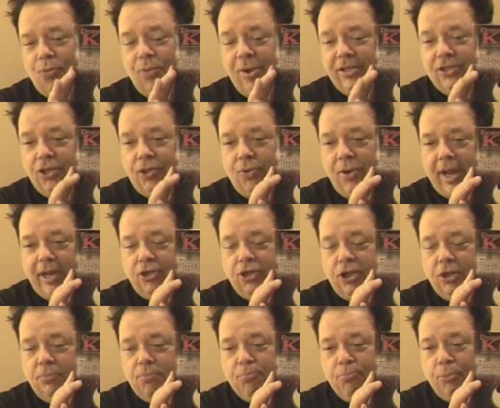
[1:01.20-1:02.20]
The
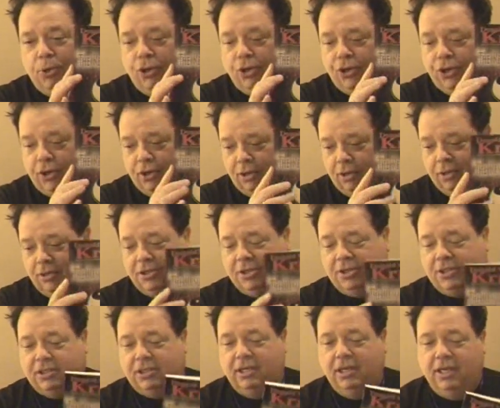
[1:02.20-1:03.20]
Resurrection
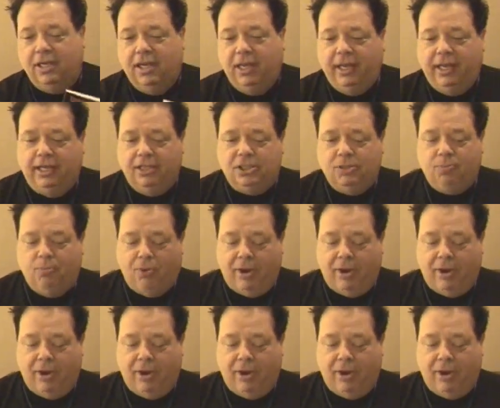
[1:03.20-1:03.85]
Murders. It's